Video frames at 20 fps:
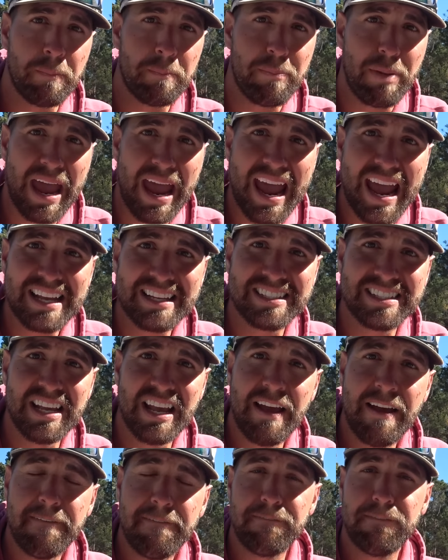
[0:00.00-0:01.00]
Bass
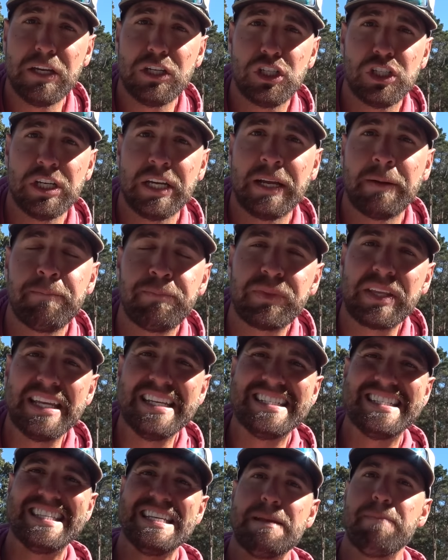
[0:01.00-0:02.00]
fishing
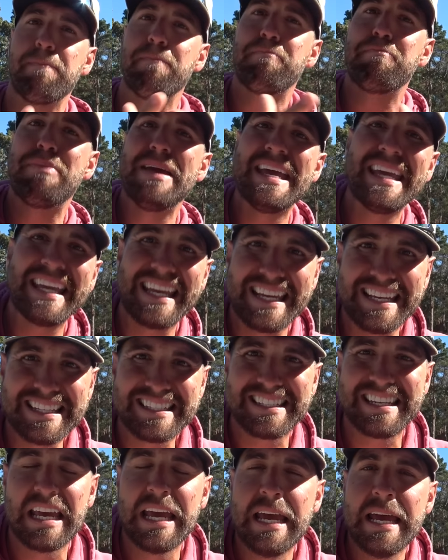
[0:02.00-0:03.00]
is the
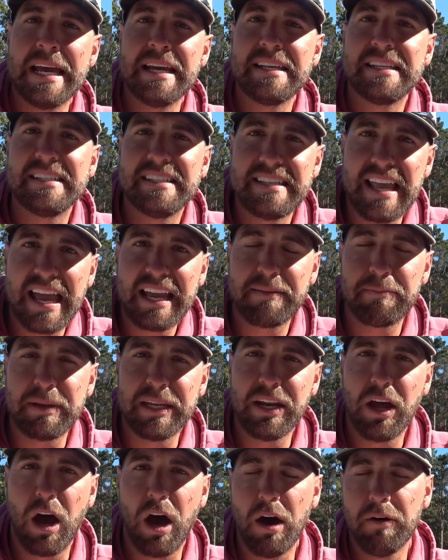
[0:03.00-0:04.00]
biggest
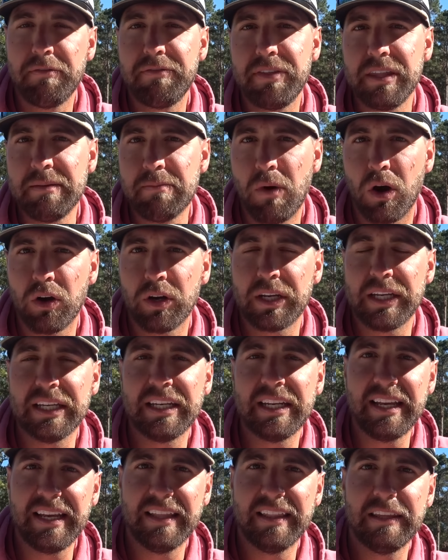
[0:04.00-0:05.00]
segment of the
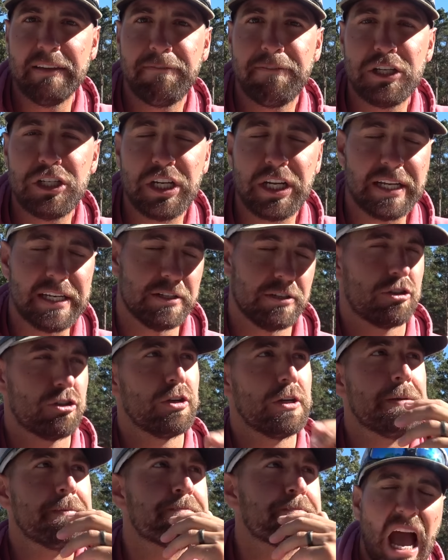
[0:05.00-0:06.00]
market in the fishing
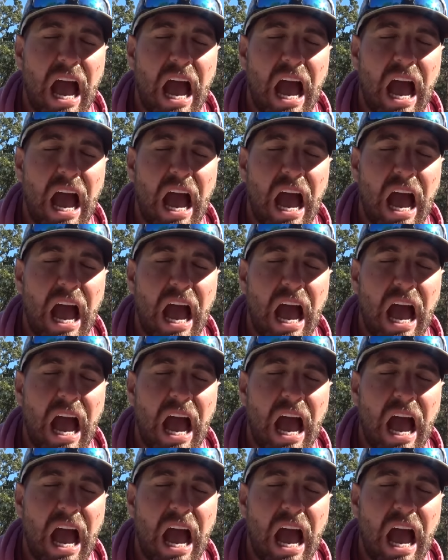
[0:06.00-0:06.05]
industry.